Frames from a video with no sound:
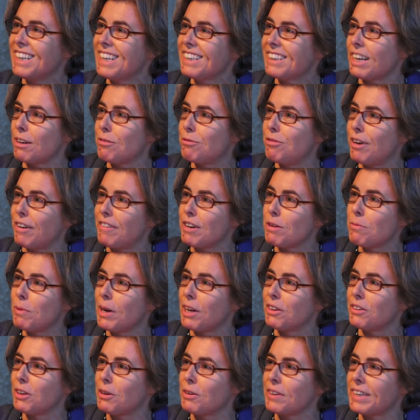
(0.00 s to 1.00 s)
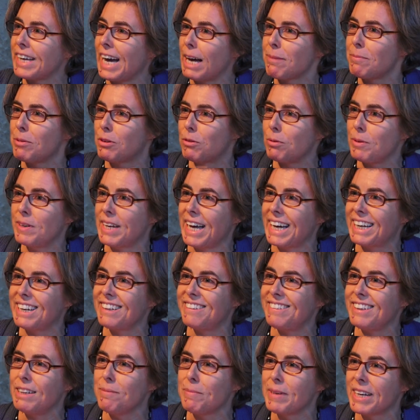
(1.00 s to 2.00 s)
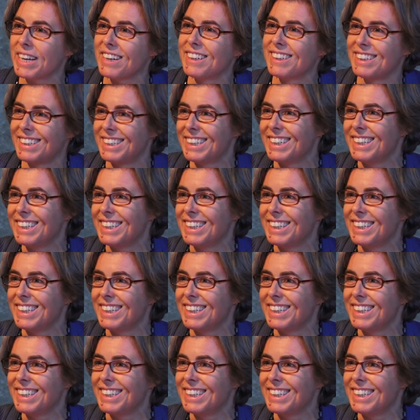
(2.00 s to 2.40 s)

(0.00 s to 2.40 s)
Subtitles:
that very well-known gap between academia